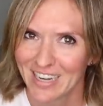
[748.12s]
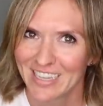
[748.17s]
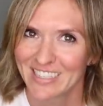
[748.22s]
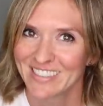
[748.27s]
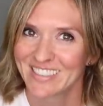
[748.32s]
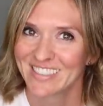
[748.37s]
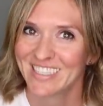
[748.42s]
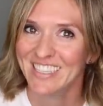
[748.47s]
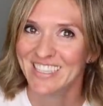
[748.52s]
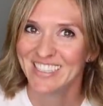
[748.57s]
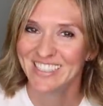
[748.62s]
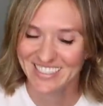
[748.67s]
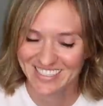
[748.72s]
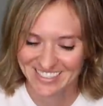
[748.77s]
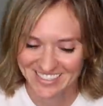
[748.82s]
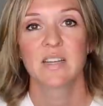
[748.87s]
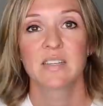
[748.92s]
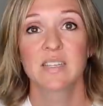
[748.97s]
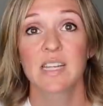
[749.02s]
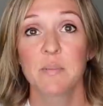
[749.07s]
right?
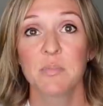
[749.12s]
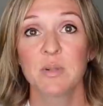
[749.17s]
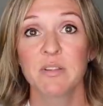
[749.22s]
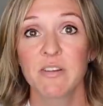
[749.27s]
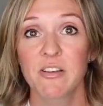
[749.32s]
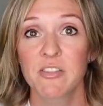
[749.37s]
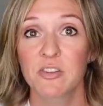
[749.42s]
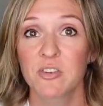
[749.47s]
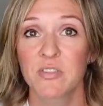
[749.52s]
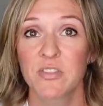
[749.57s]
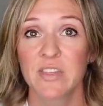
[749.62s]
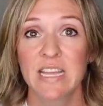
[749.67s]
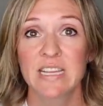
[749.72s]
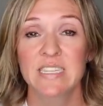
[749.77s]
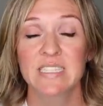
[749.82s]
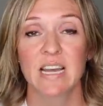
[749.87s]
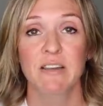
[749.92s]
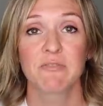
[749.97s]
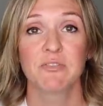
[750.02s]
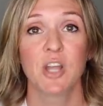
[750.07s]
Couple of other
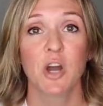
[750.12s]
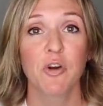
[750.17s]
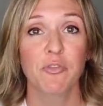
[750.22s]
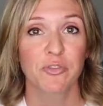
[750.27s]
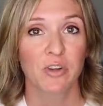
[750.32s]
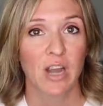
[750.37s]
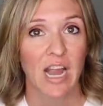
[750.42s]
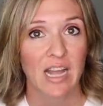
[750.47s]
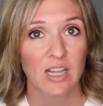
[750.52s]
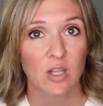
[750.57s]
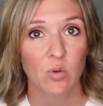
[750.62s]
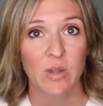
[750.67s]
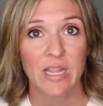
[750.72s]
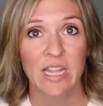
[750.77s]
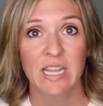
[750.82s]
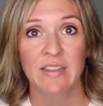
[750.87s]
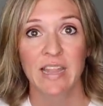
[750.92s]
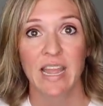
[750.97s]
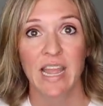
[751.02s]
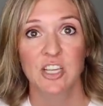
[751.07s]
things of note for
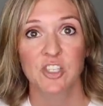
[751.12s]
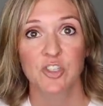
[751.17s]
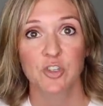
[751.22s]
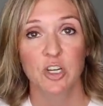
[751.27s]
Halloween, they had